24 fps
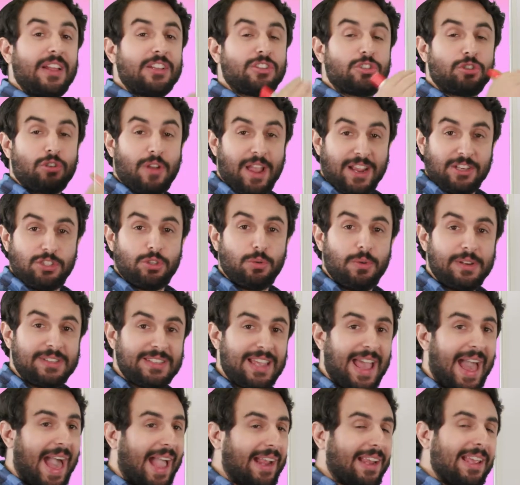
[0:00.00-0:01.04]
that's trying to
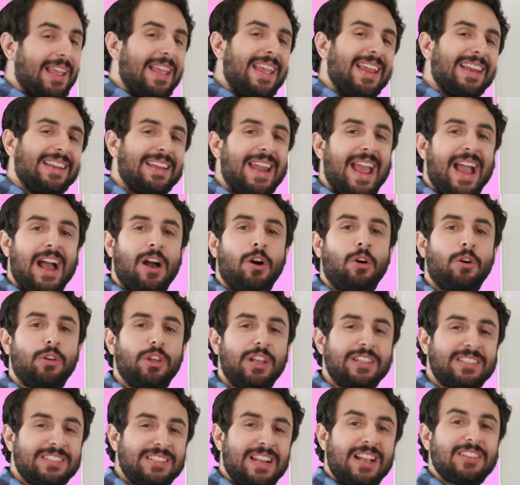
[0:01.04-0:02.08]
attack. Now
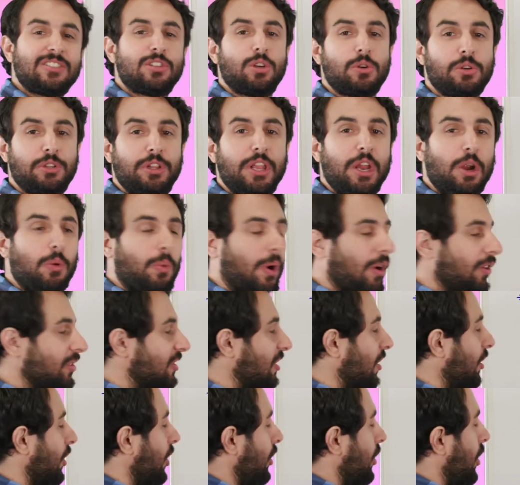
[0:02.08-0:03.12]
it's not so clear where it's
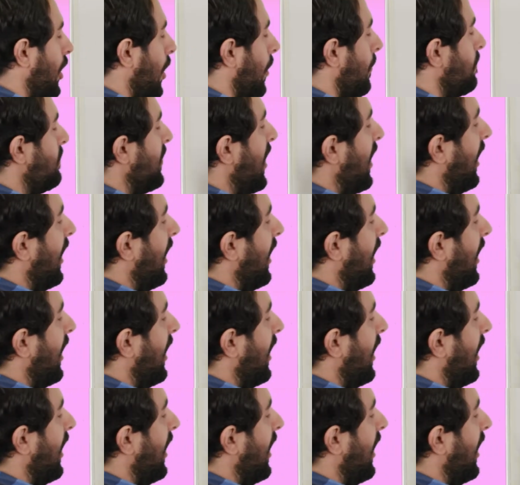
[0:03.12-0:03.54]
going to go.